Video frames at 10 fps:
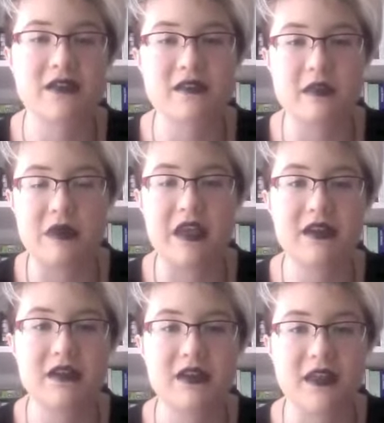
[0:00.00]
to
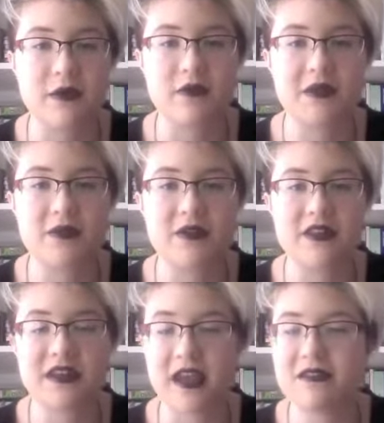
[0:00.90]
me, and that would be
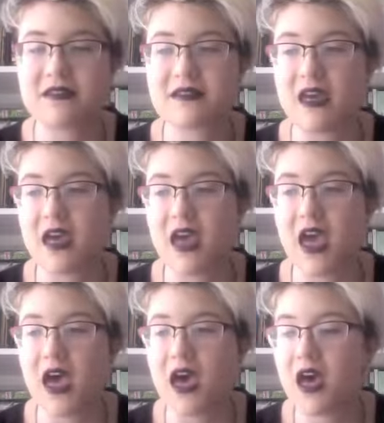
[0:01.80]
really nice.
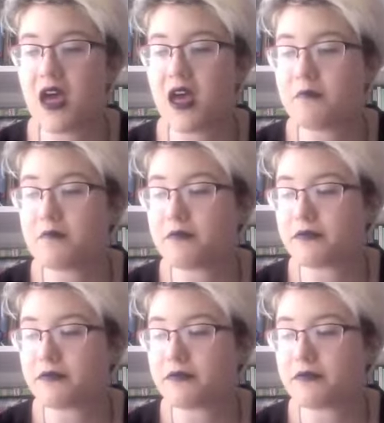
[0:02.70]
And